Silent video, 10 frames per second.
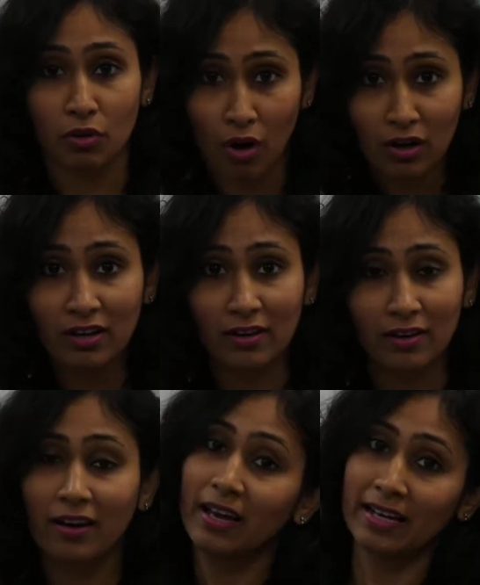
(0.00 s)
wrong.
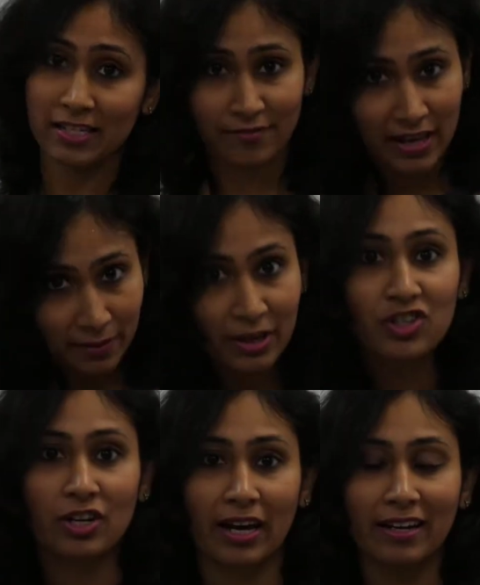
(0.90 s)
It is very
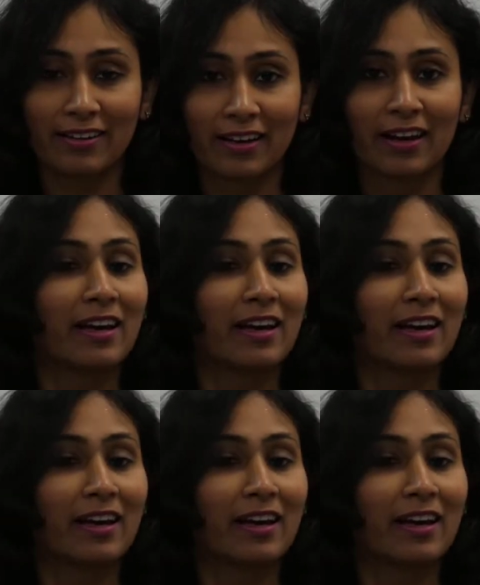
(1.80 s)
much right.